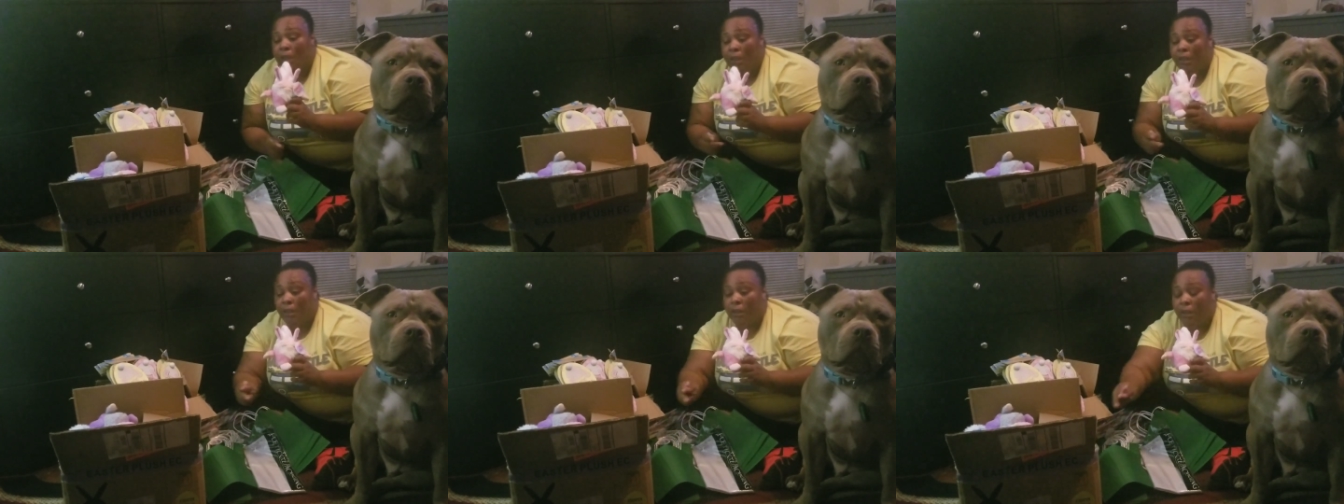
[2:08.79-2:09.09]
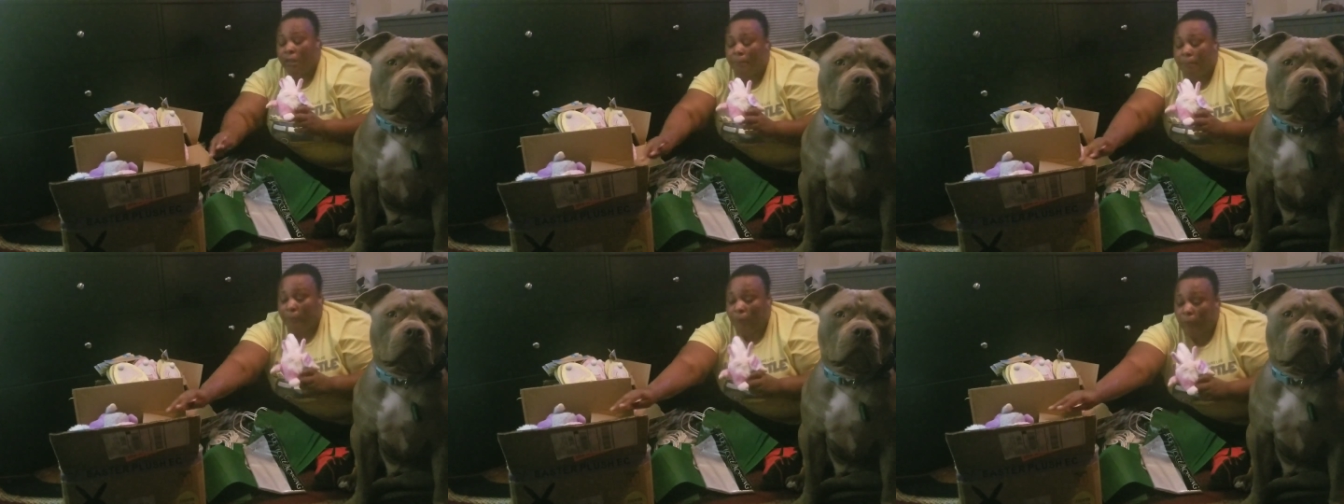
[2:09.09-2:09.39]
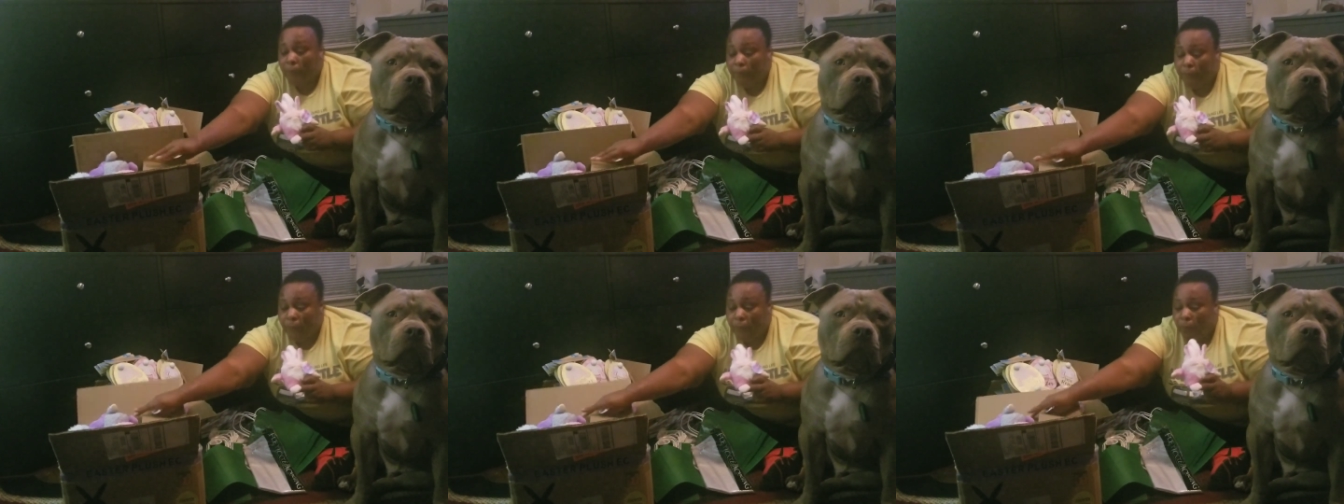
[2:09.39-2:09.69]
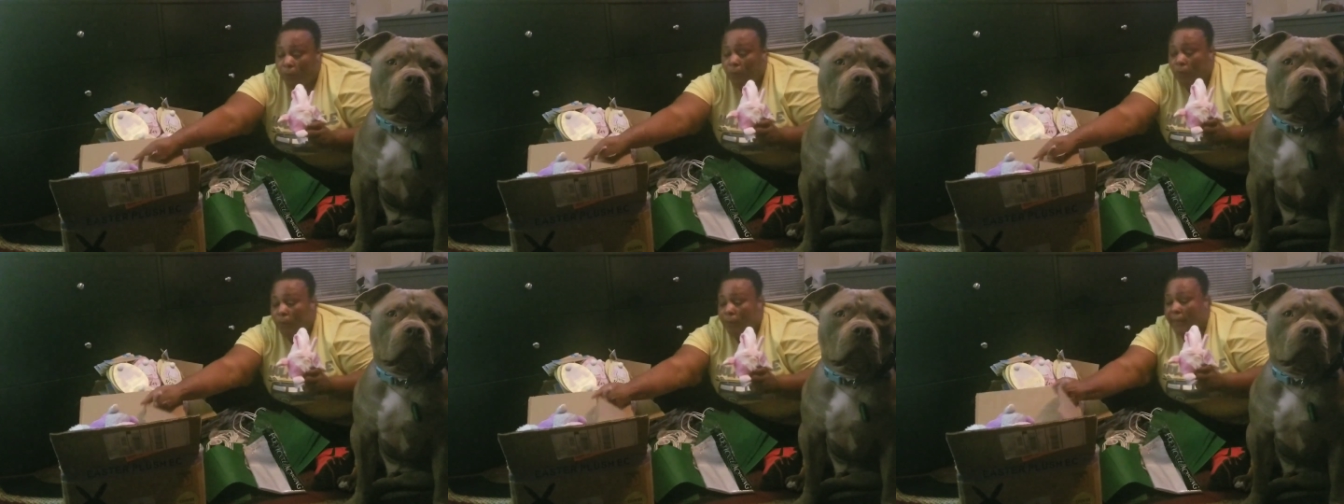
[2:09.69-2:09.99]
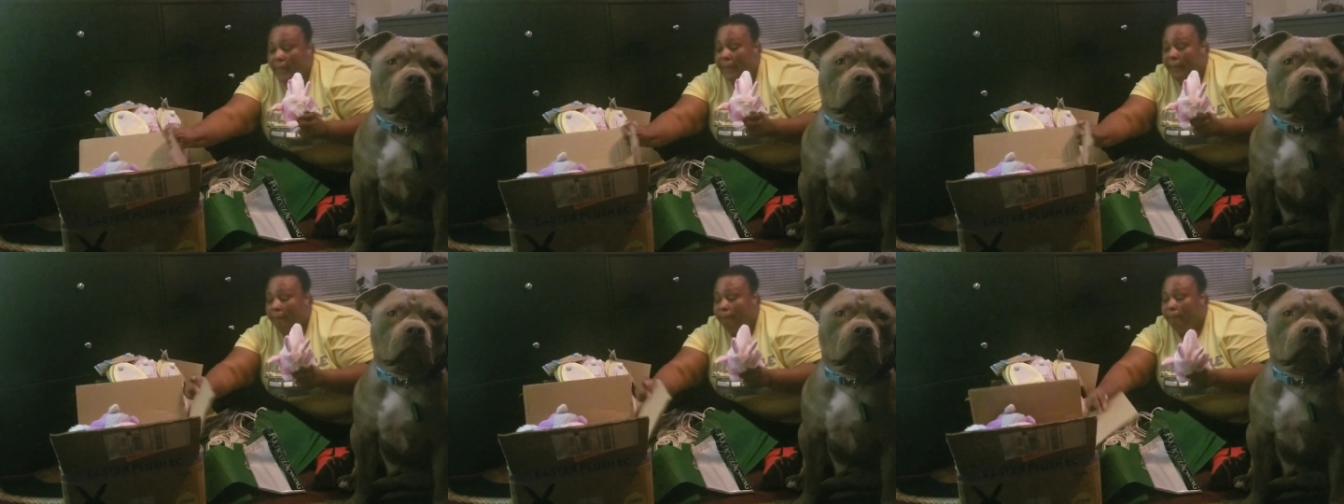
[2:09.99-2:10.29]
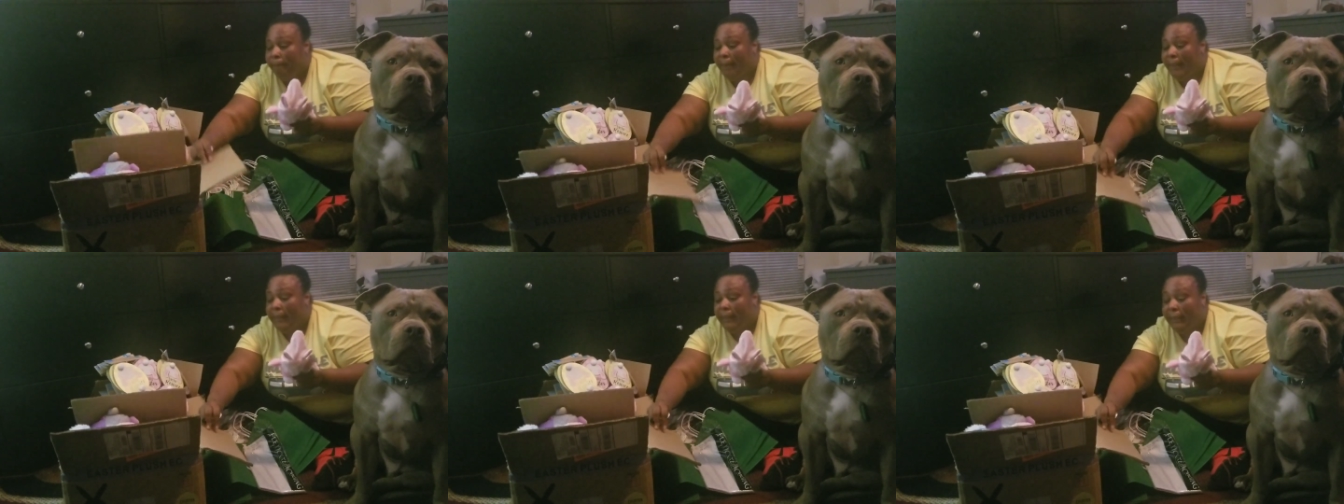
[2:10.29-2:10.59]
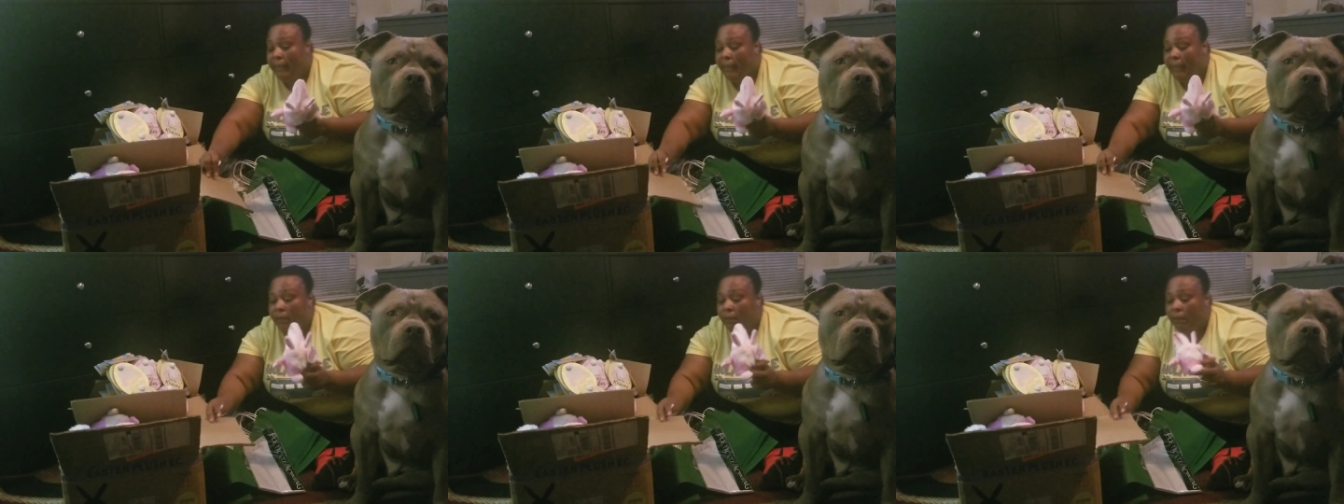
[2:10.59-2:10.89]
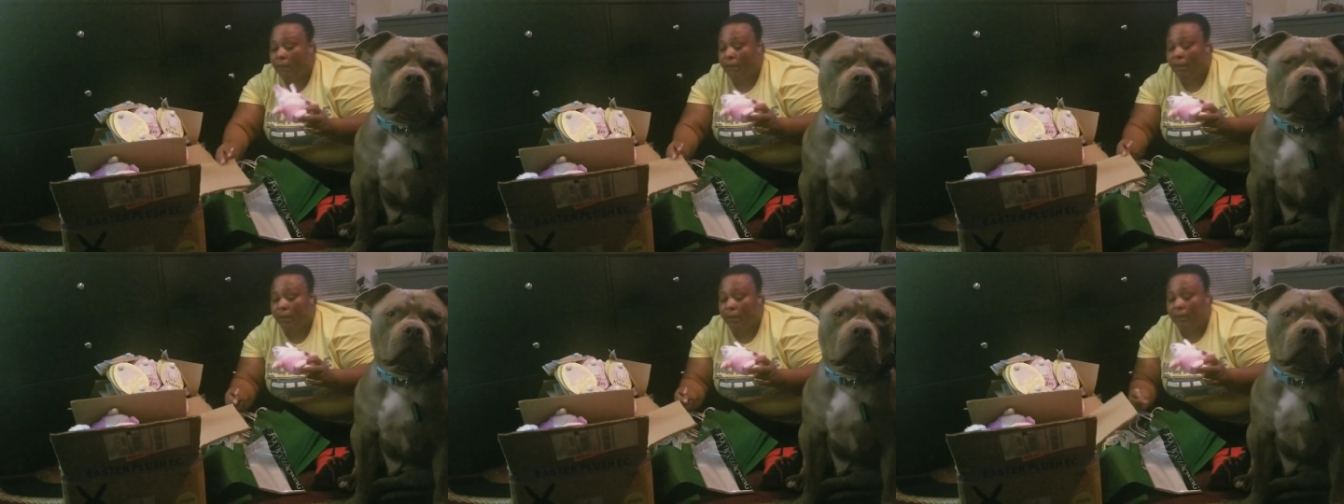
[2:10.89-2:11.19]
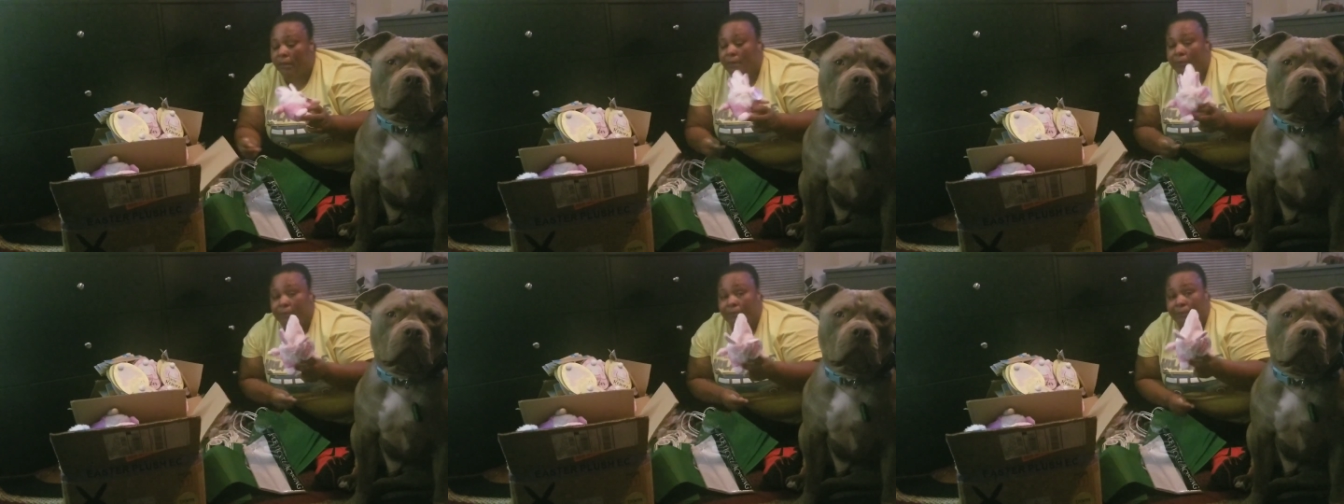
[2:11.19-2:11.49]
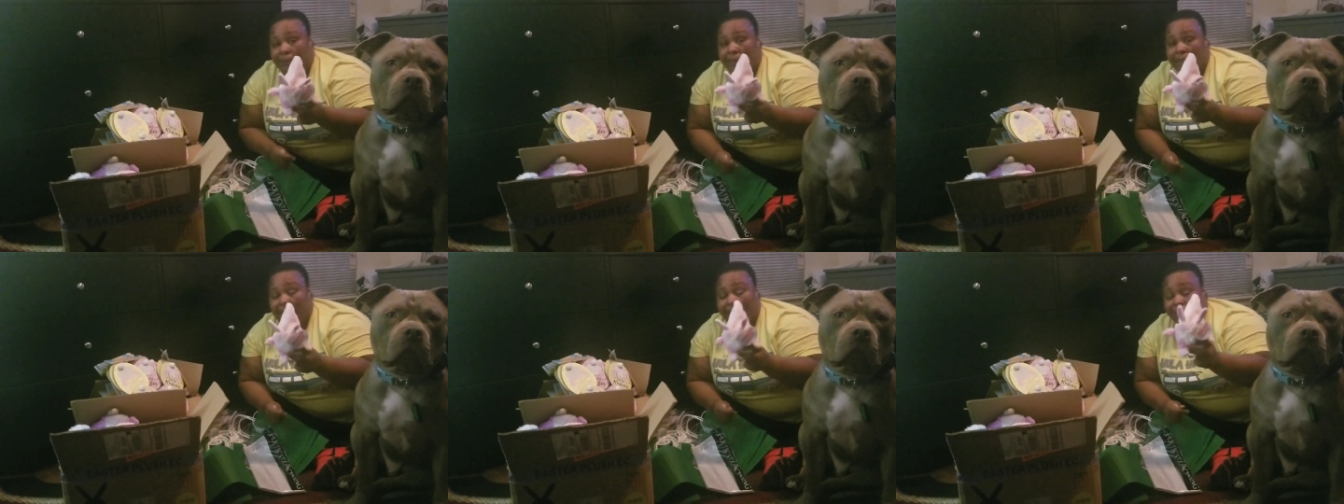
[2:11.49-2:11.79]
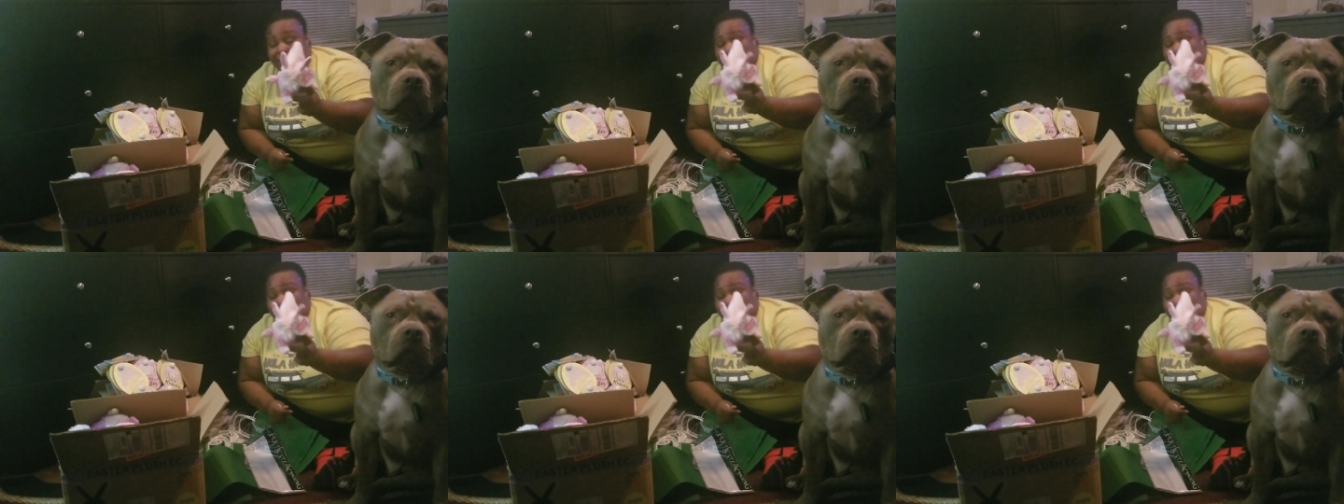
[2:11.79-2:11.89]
uh, purple, and pink. Um, we got